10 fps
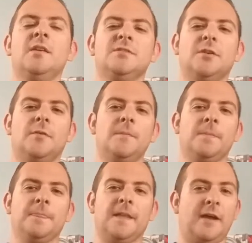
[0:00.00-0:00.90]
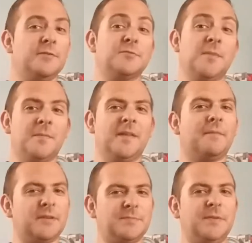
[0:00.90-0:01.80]
So I always remember that
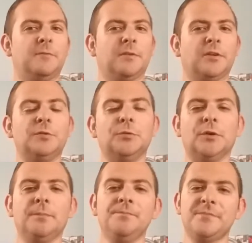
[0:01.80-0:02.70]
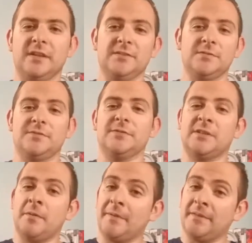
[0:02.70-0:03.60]
place being really cool, and this was the first
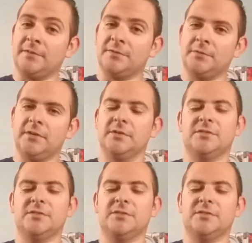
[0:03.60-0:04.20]
time I've been there in 2 years.